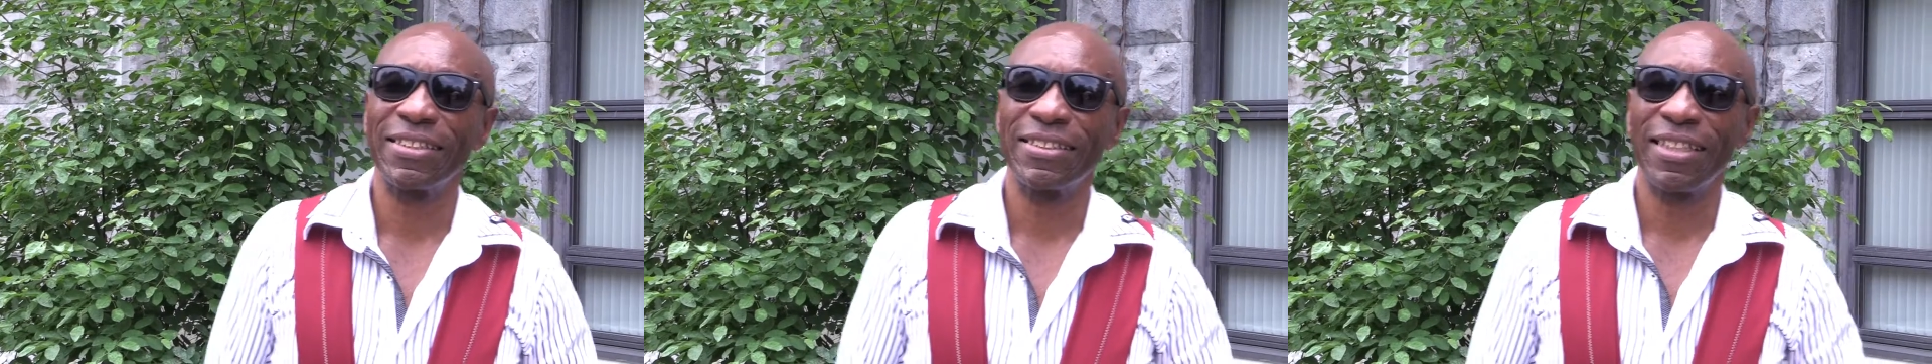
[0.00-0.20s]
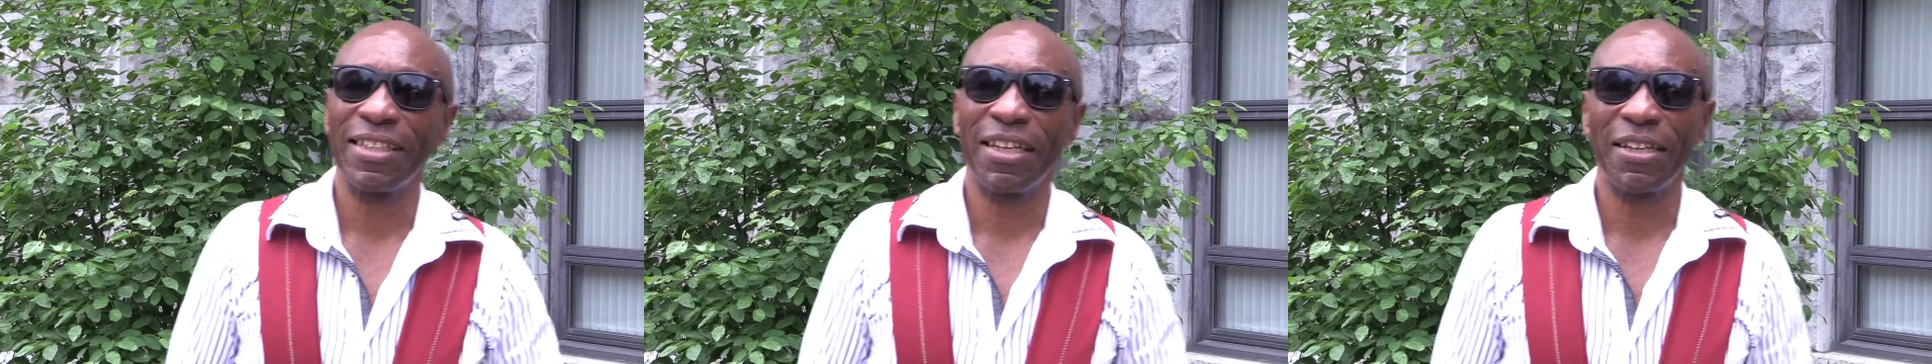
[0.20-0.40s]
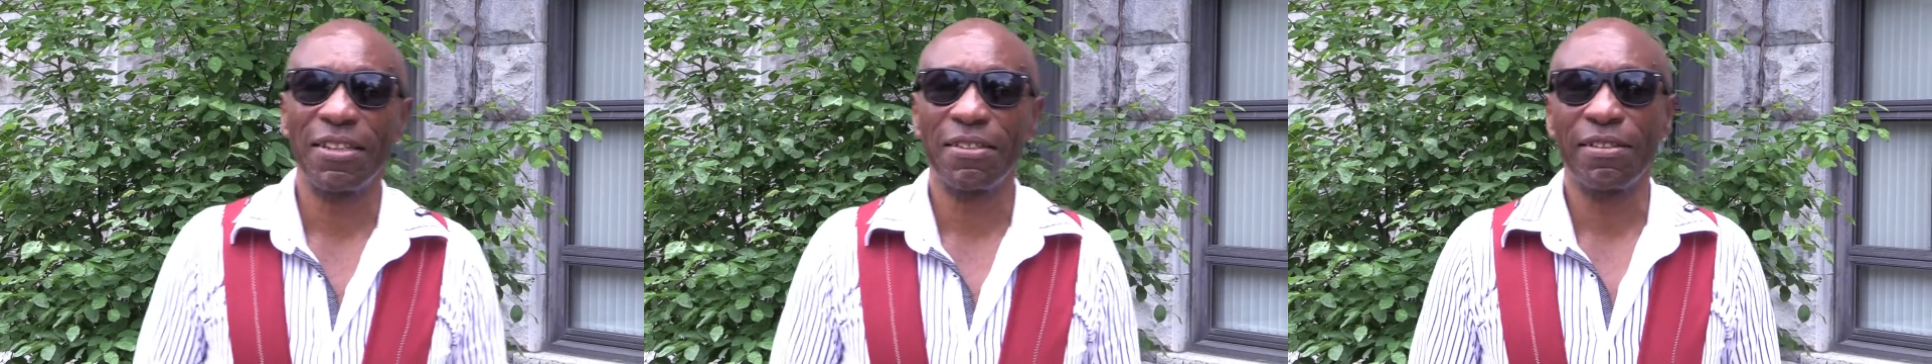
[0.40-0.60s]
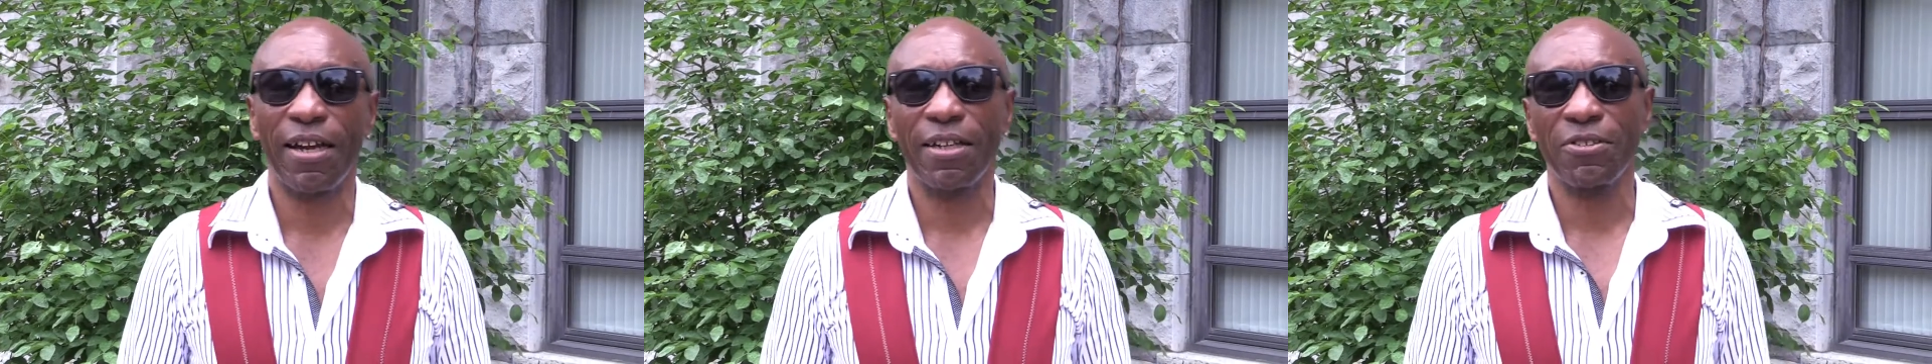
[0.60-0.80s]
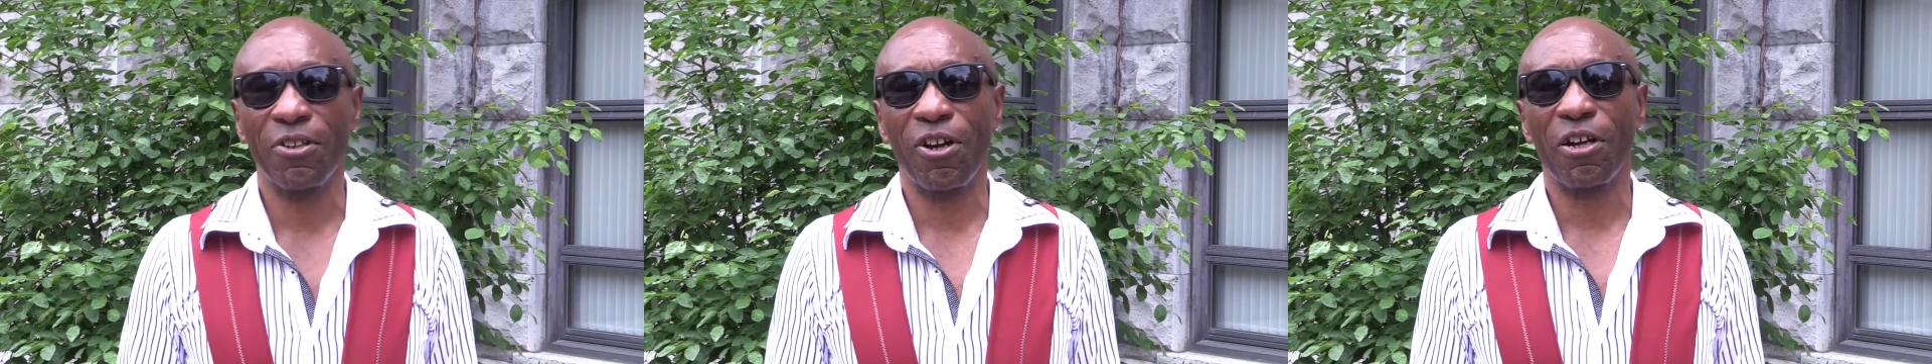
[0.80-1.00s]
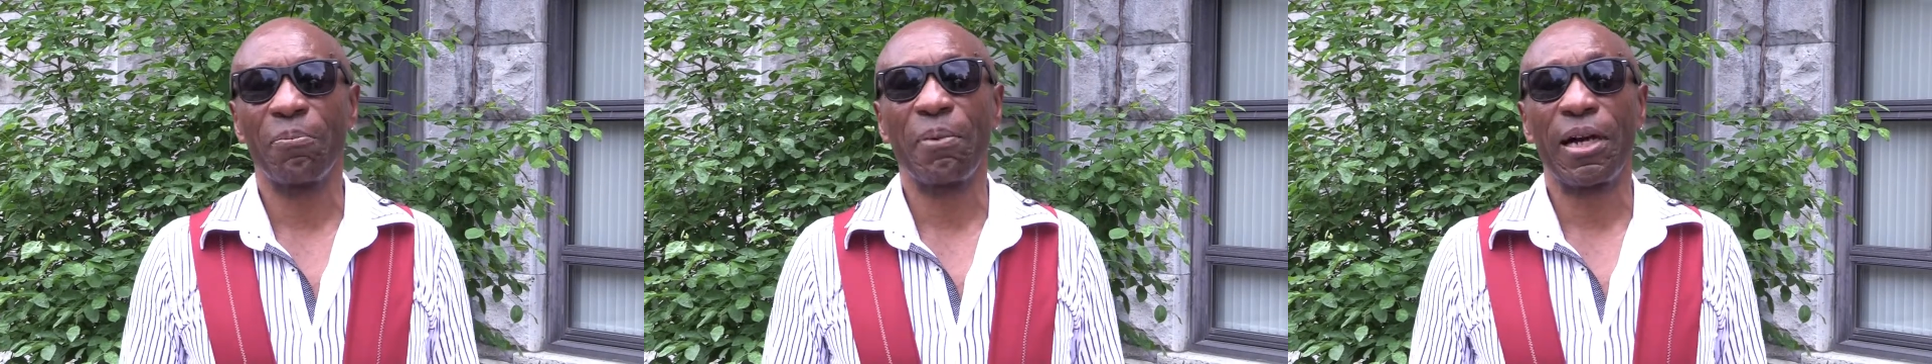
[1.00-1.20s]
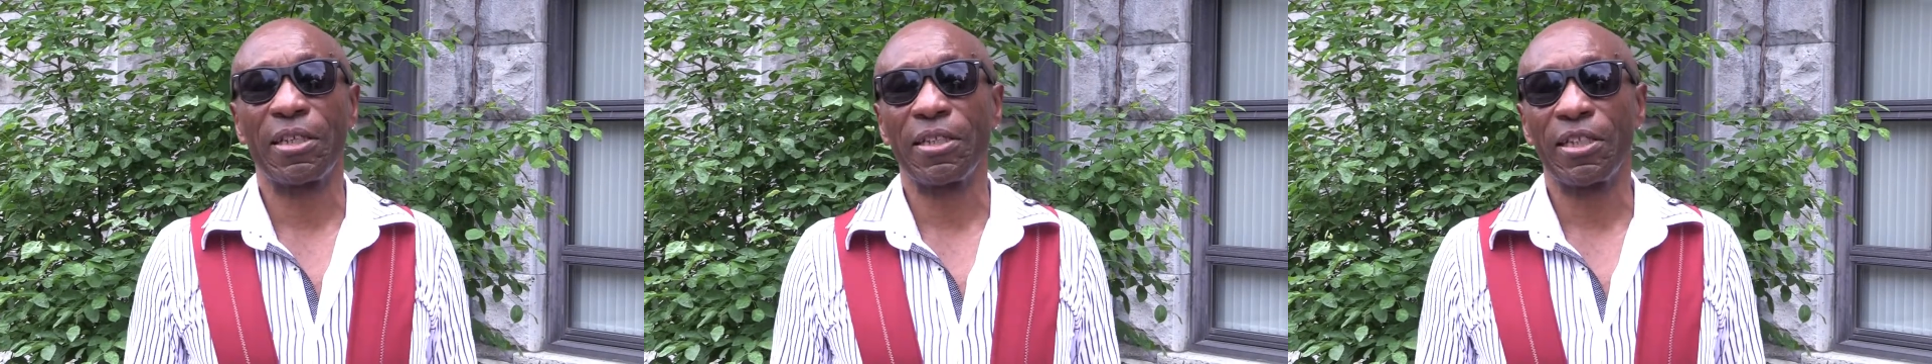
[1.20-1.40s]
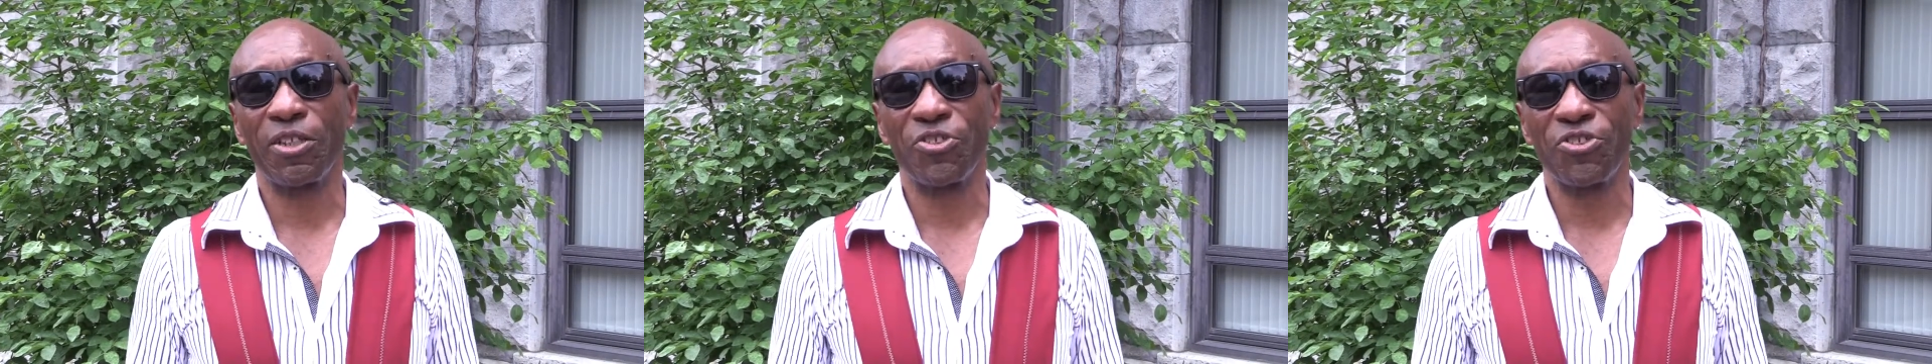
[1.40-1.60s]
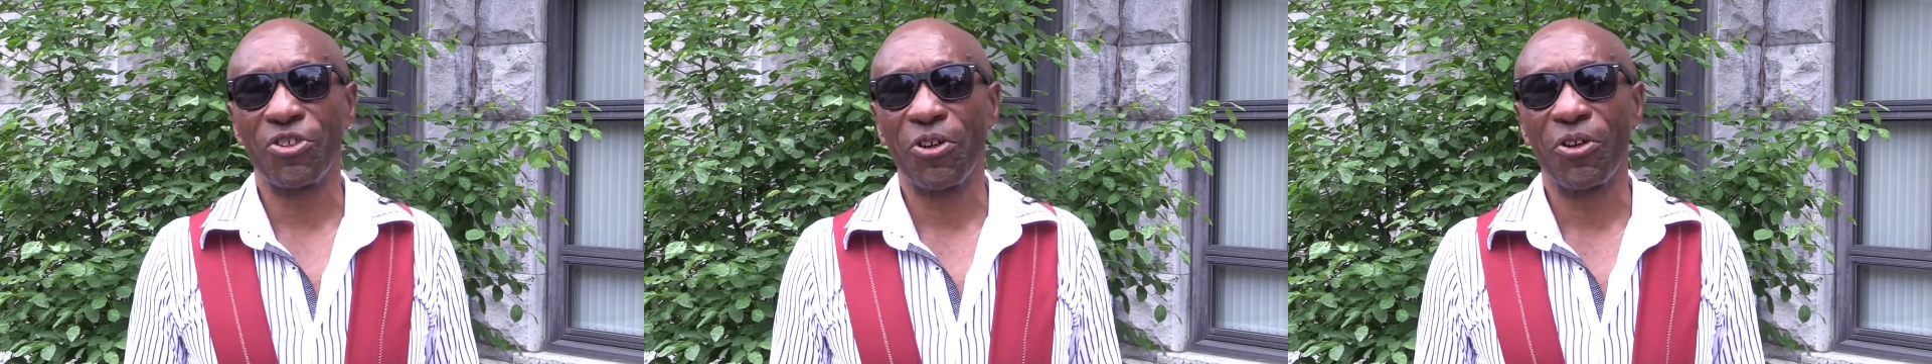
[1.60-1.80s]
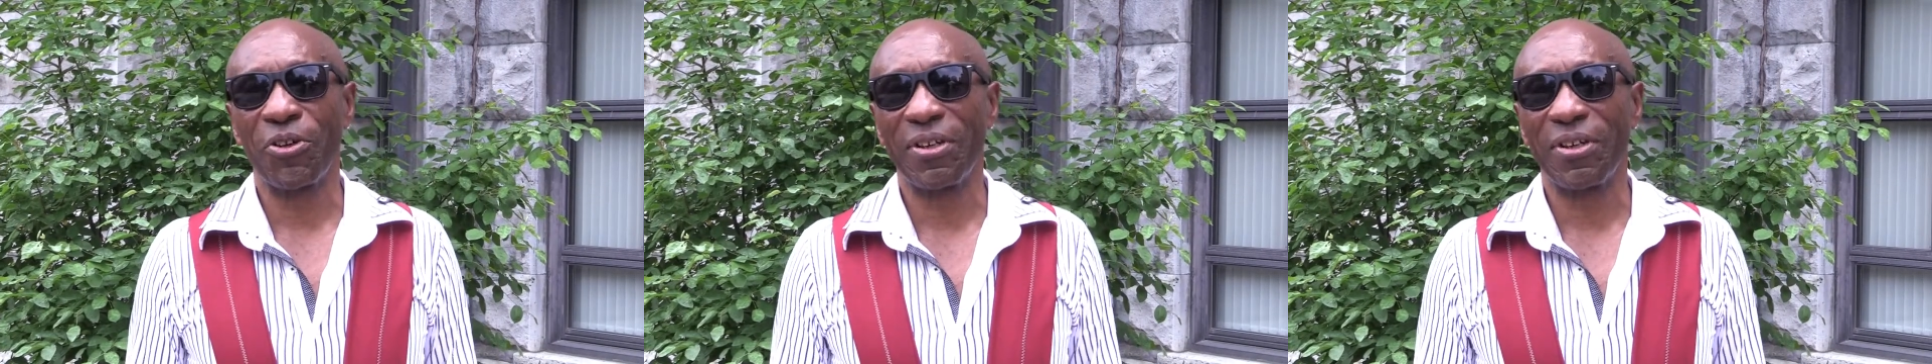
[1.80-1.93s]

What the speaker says: that I talk about in the show,